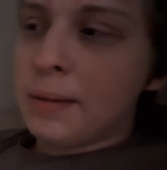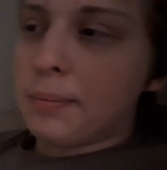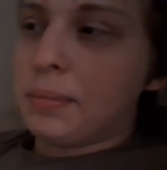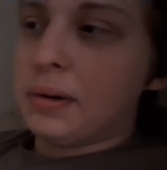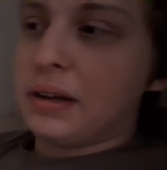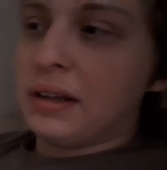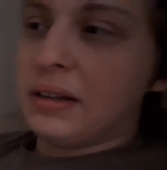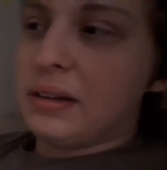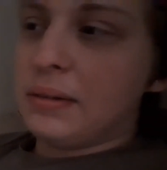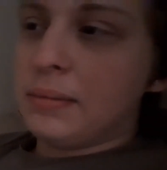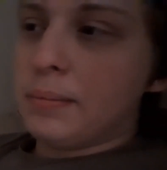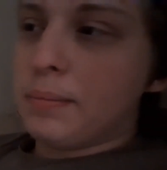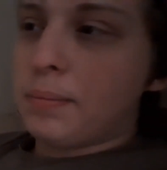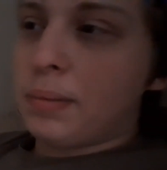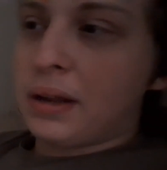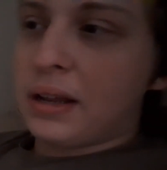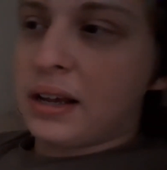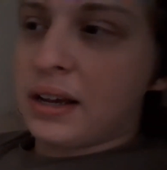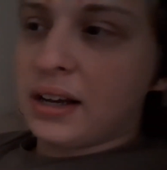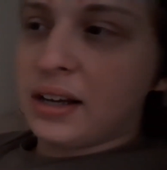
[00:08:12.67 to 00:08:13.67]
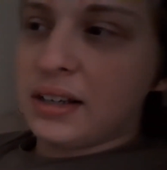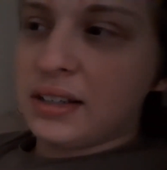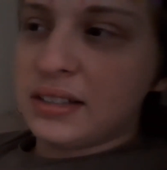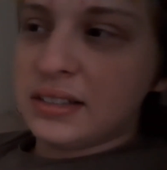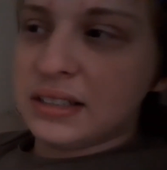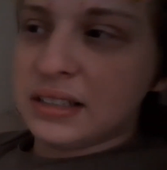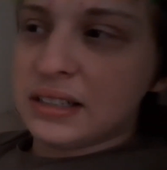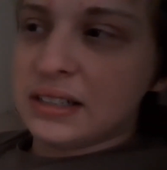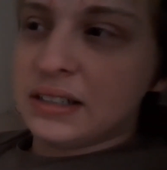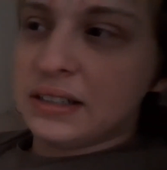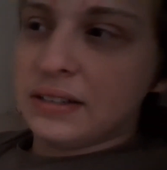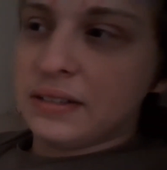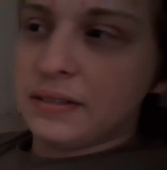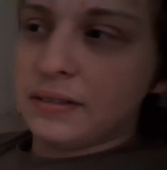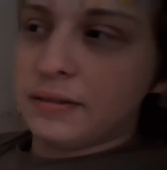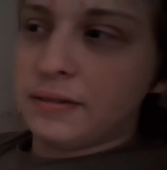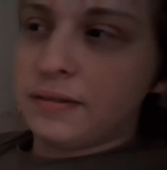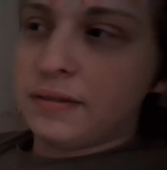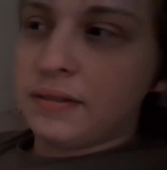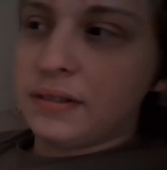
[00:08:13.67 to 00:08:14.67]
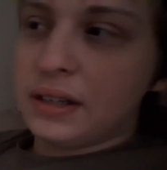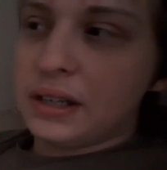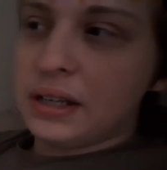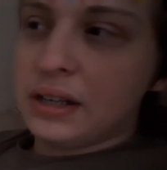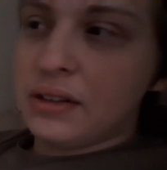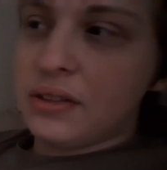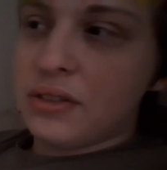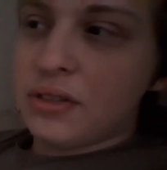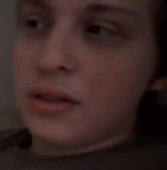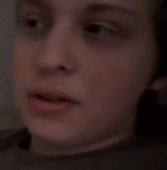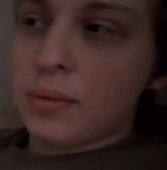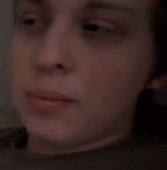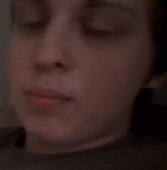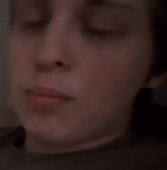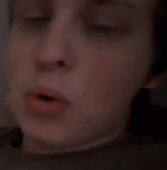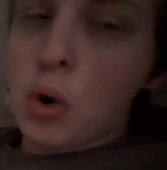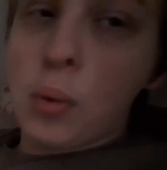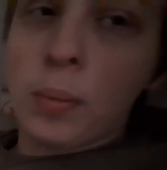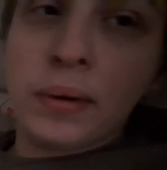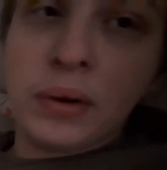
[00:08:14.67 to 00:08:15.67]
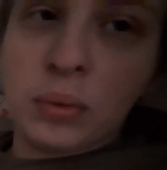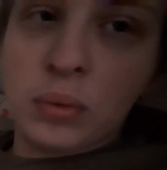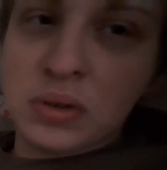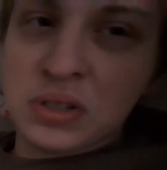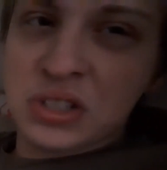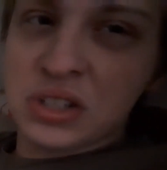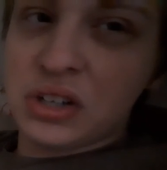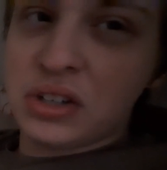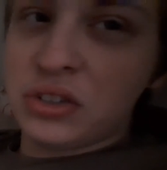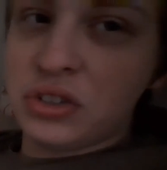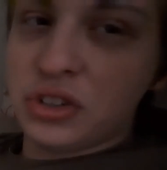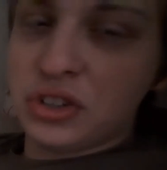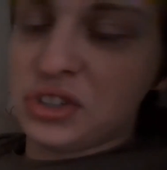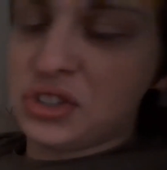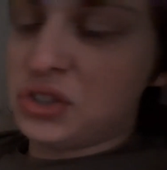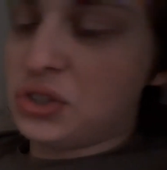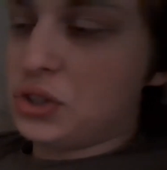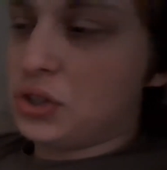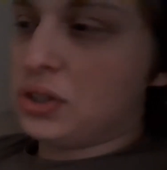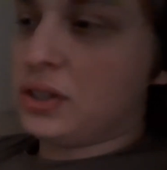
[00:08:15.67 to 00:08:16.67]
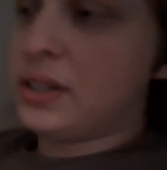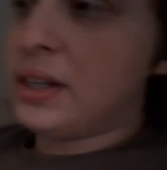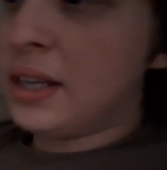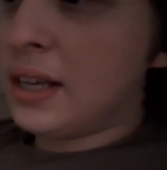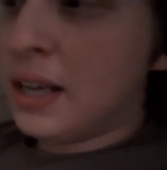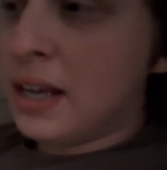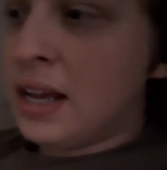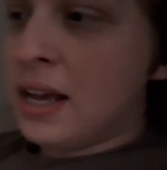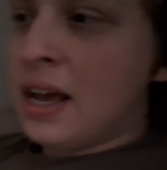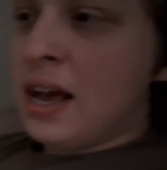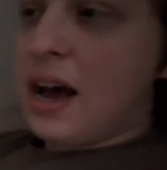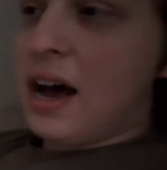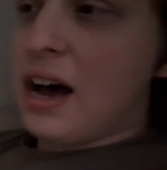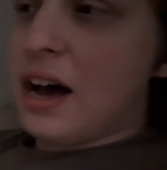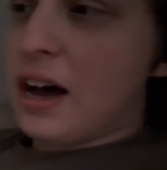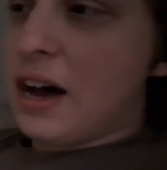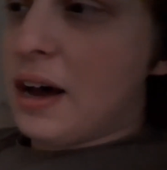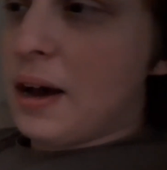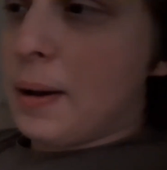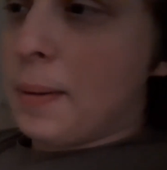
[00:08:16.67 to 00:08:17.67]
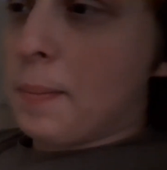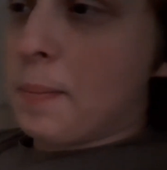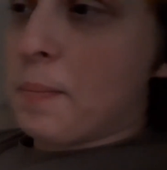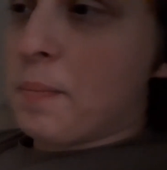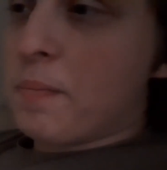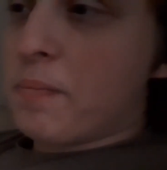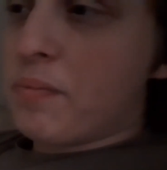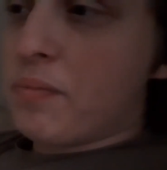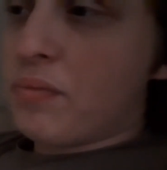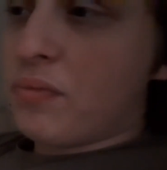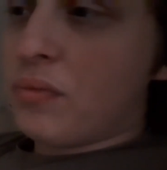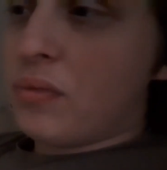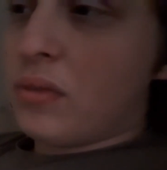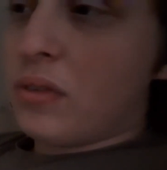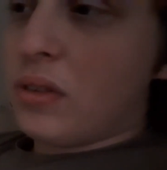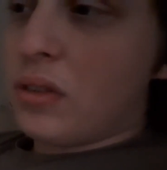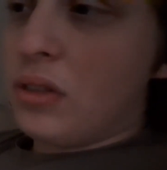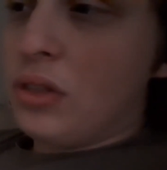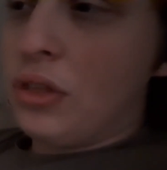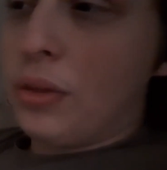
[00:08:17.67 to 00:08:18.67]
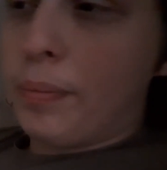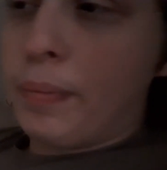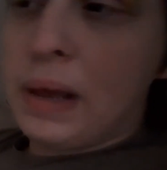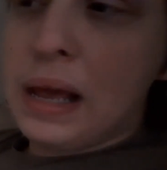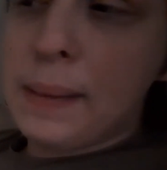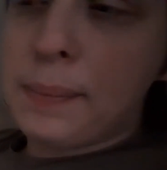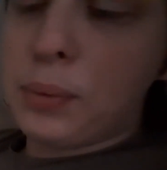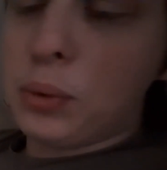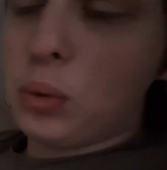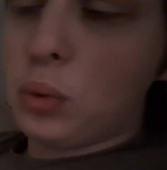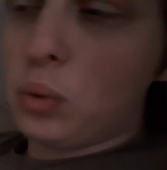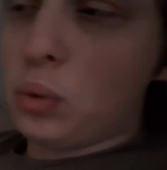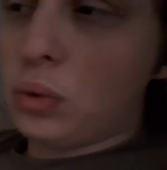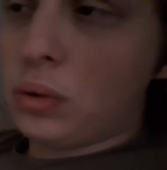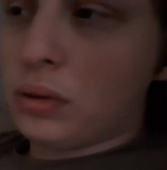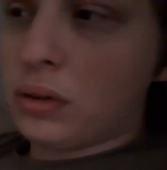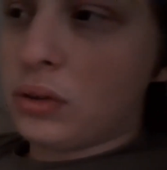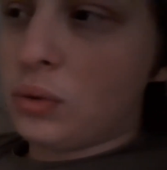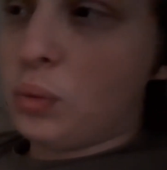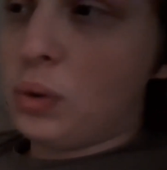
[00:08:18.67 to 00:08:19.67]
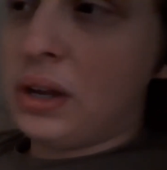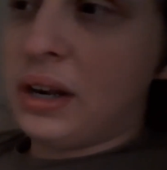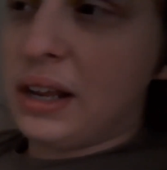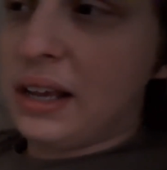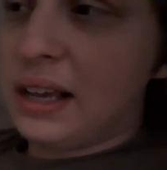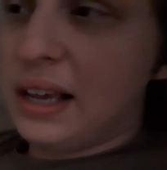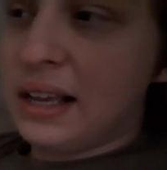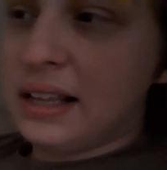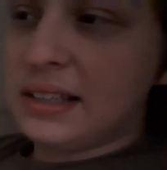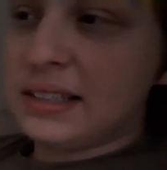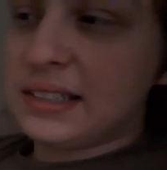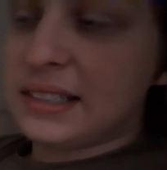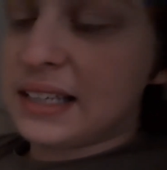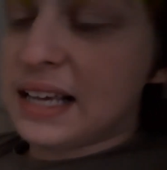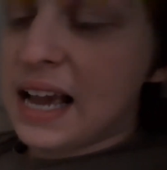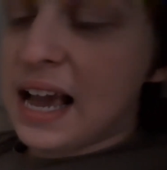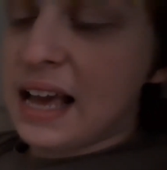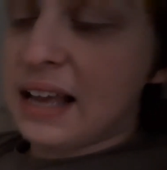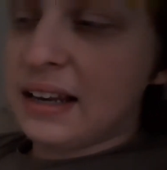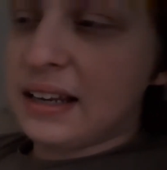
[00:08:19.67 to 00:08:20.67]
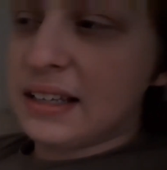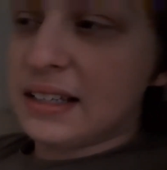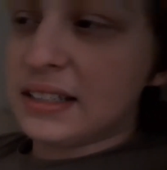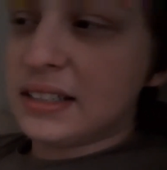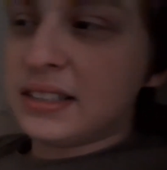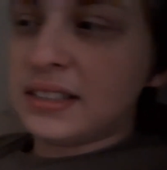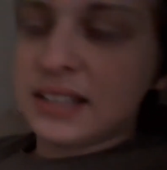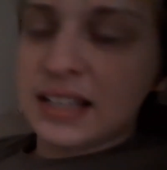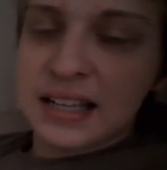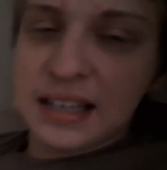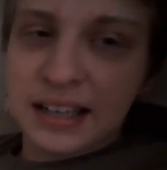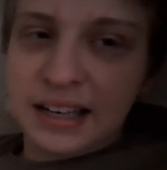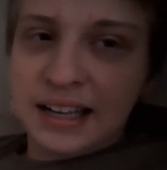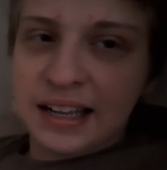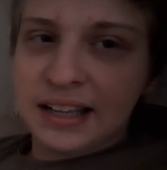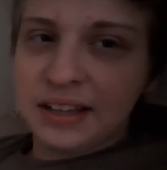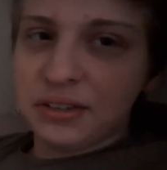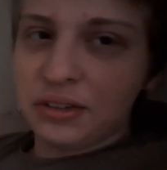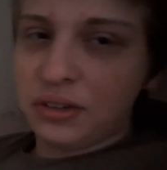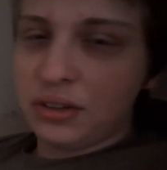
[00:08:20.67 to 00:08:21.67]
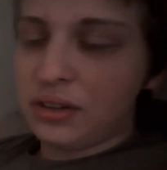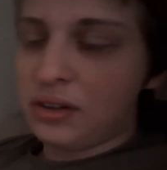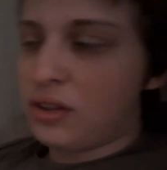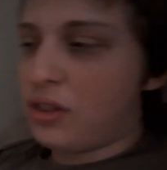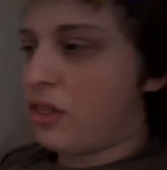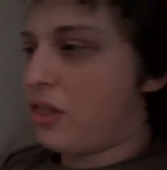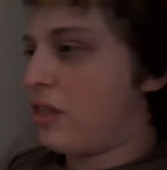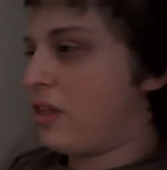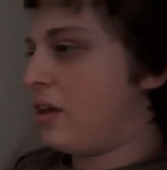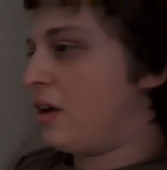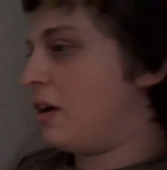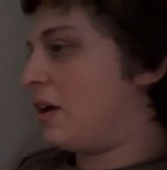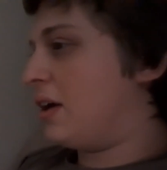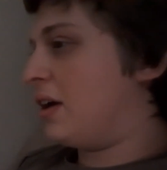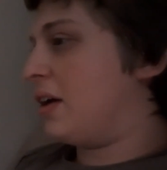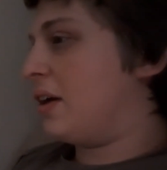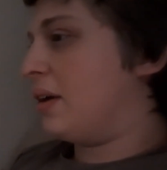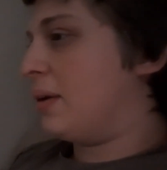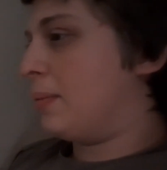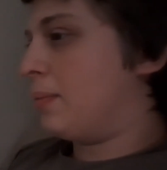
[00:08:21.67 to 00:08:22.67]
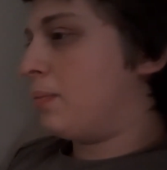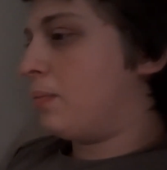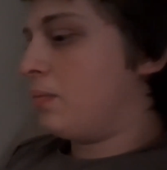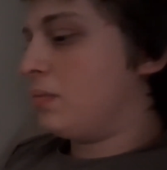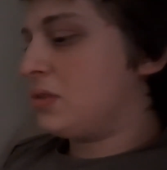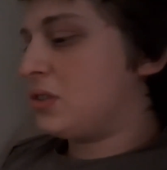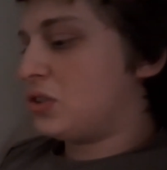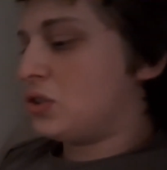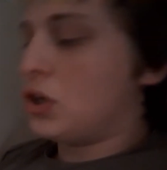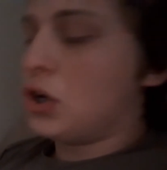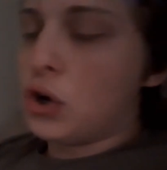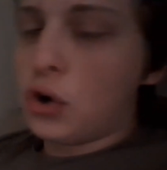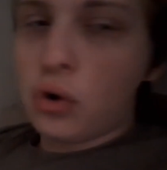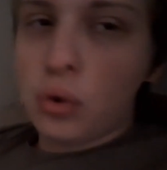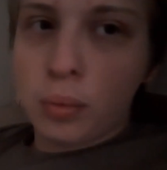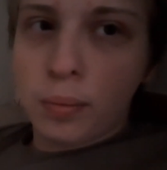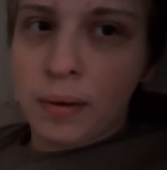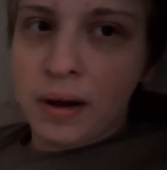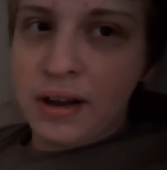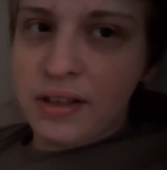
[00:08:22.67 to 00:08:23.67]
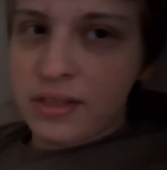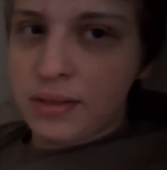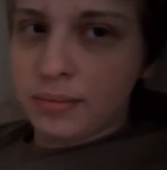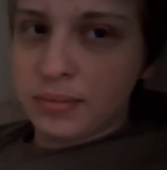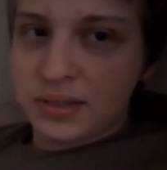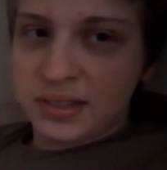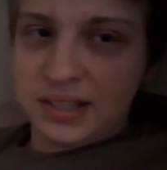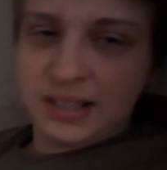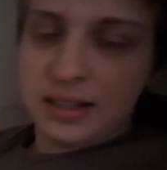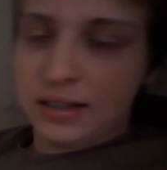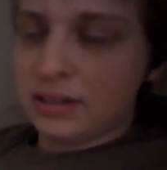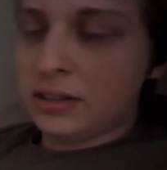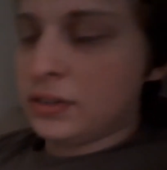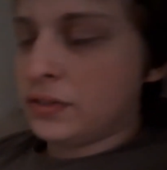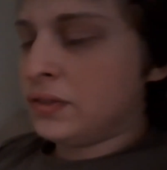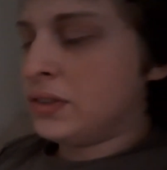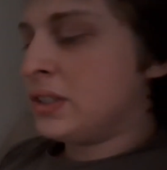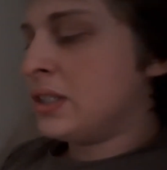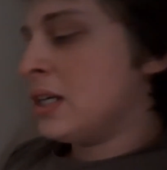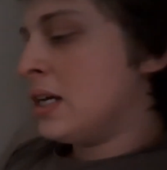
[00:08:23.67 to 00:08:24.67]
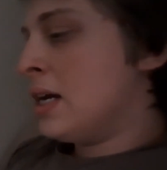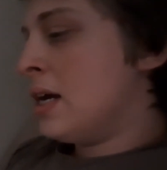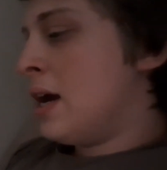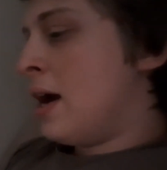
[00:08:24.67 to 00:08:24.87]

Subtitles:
But because of the moment was understood, the people went against Katniss and killed Snow by themselves.